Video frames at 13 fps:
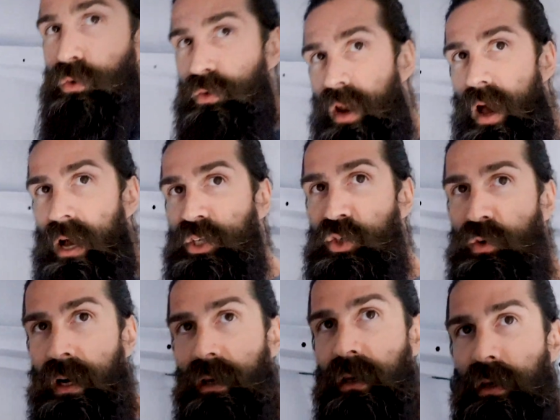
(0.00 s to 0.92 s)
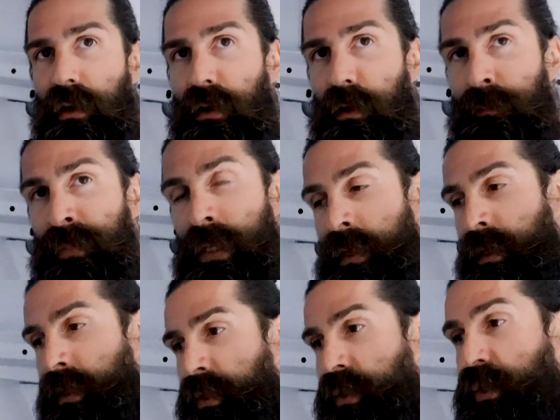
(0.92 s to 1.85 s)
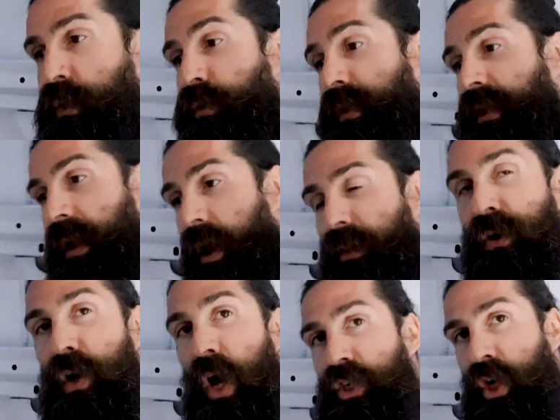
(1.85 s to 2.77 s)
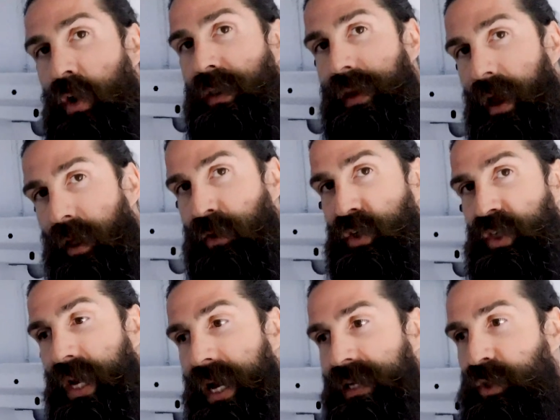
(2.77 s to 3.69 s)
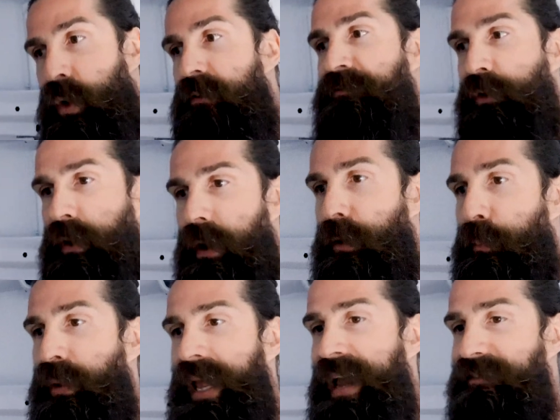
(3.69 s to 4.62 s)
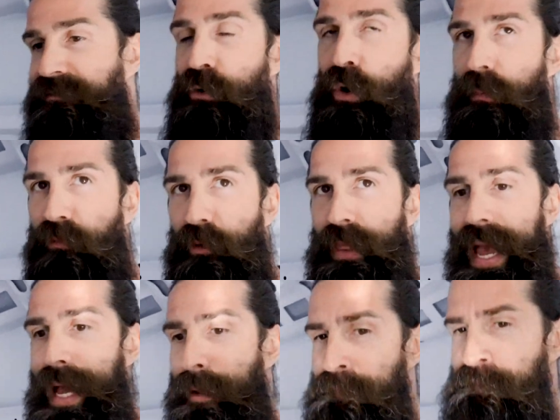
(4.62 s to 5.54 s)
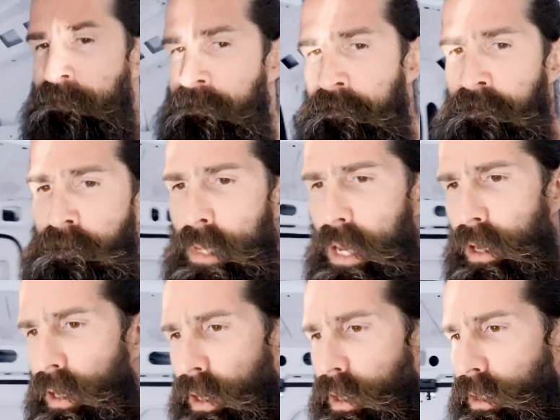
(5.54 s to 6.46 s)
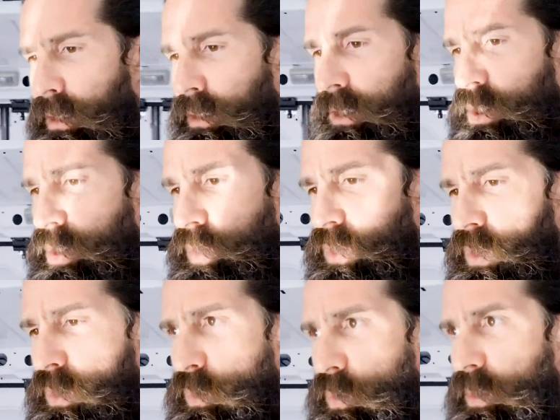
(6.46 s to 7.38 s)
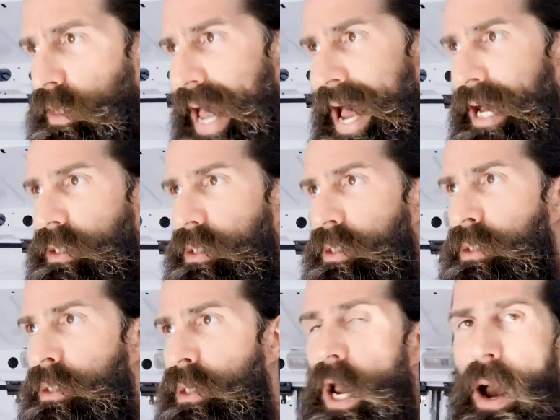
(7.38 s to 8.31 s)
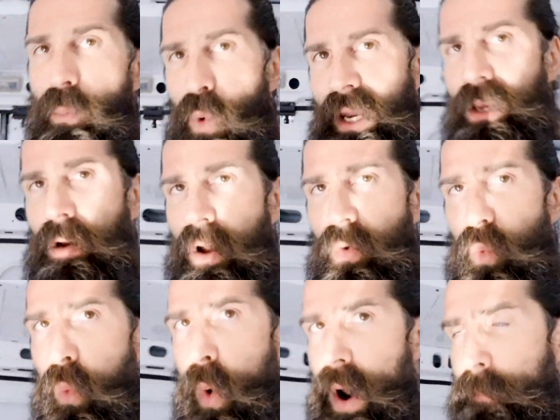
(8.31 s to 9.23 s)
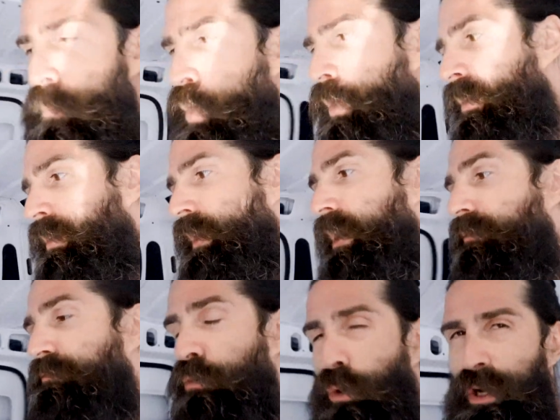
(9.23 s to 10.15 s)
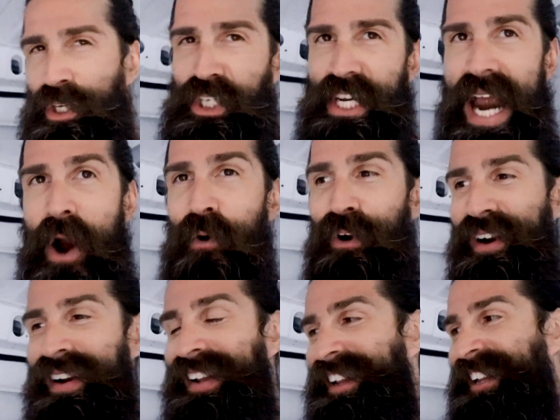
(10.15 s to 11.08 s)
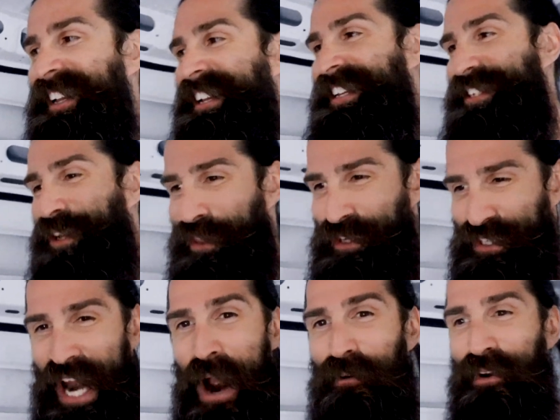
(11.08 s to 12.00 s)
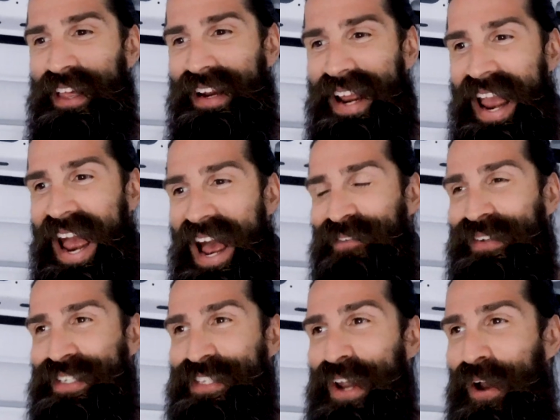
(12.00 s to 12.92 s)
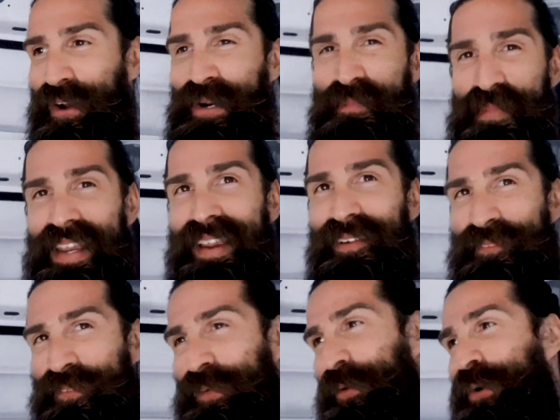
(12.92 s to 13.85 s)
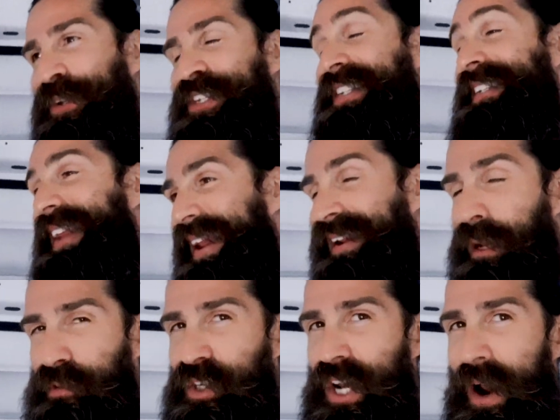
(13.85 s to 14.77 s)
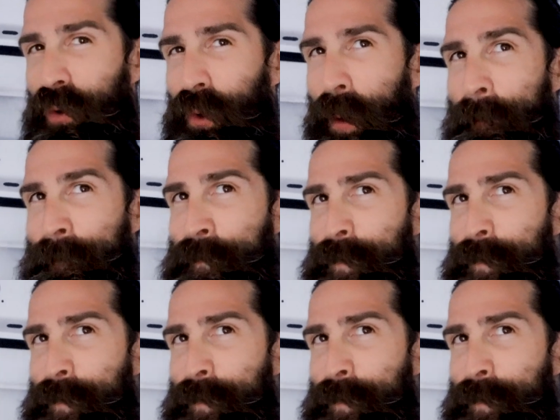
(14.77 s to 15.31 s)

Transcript: notch right here to the other notch on the other side. So I'll figure out a platform for that. In addition to that, I'm waiting on one more thing for a shower. So the shower that I have, it's not going to be a full stand-up shower,